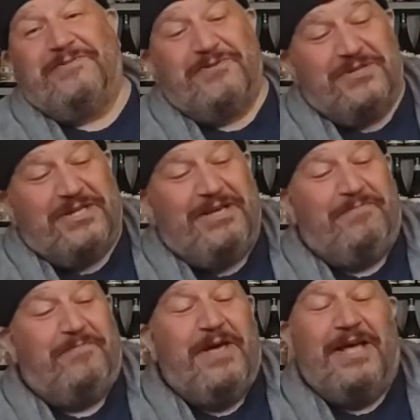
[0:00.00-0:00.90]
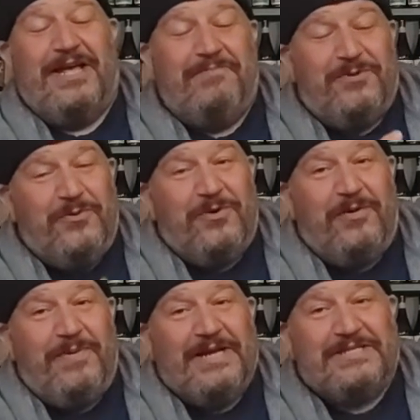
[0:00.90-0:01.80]
So we're just going to keep doing
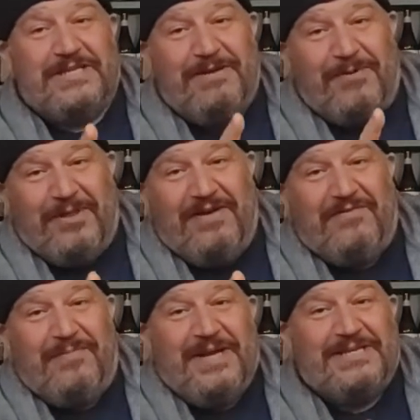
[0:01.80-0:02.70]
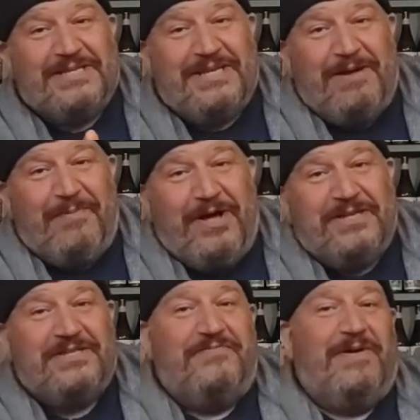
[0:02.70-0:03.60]
our best, keep our level best, stay
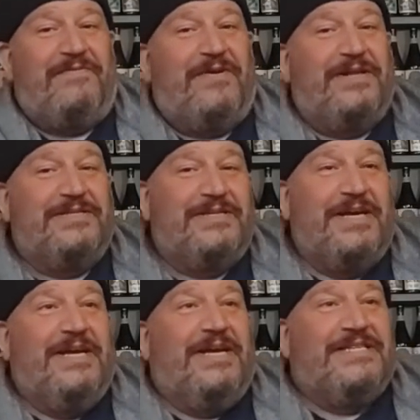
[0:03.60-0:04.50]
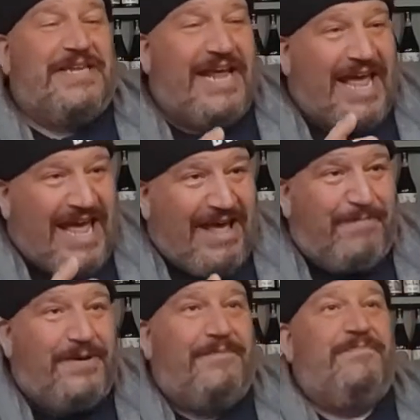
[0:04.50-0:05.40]
positive, my friends. Stay
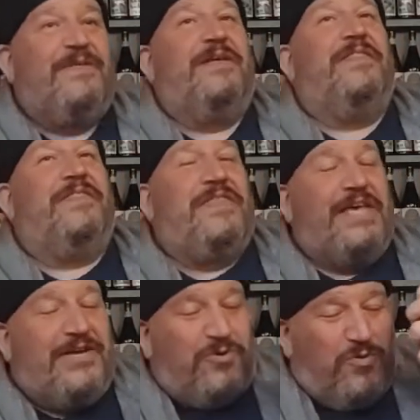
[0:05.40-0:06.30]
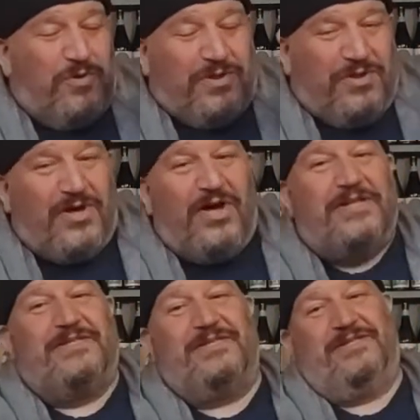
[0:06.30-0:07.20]
happy. Think good
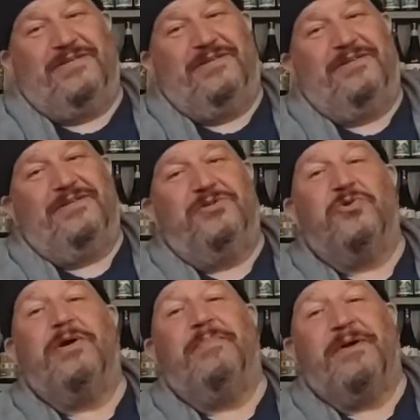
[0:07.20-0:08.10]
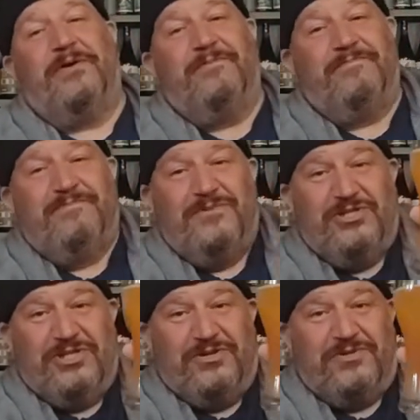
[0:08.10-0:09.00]
thoughts. Enjoy a beer.
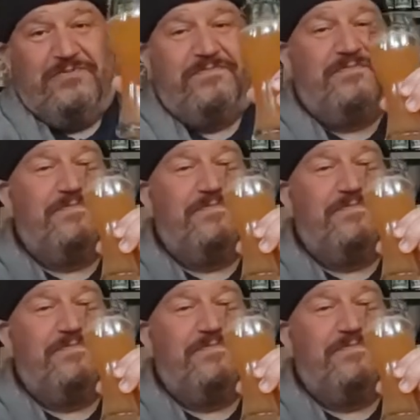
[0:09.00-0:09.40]
Cheers.